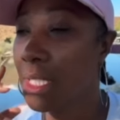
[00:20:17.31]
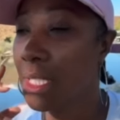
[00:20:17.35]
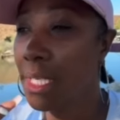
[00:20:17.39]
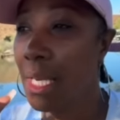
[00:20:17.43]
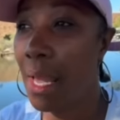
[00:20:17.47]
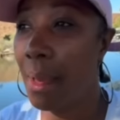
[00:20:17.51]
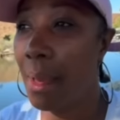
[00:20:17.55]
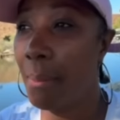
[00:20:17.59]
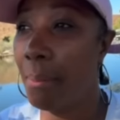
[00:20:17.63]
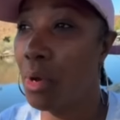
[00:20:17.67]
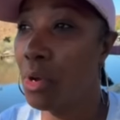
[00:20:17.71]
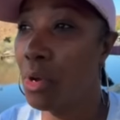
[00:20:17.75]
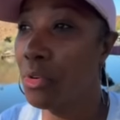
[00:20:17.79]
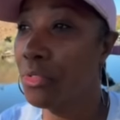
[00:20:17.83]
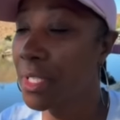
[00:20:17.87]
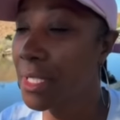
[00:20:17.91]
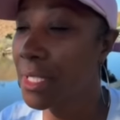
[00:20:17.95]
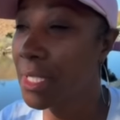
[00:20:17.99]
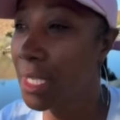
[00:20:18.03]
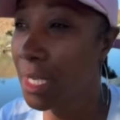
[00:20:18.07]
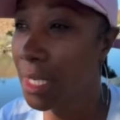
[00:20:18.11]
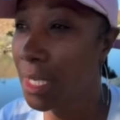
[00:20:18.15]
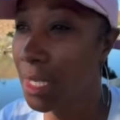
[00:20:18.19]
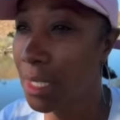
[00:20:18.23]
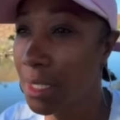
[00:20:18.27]
He had both
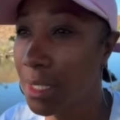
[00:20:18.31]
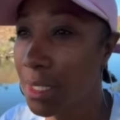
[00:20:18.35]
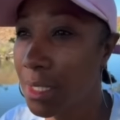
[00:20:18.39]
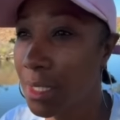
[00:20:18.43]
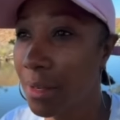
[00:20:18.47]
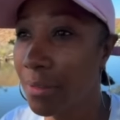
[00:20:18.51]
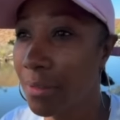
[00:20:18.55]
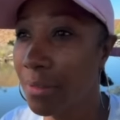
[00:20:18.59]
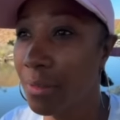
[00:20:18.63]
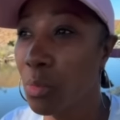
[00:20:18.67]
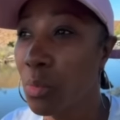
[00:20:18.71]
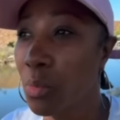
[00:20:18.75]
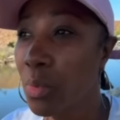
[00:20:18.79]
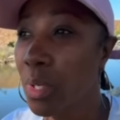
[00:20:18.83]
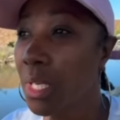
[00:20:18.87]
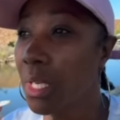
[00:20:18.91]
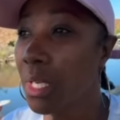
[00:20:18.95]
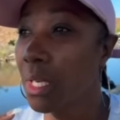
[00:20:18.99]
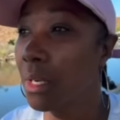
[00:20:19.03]
his kids living with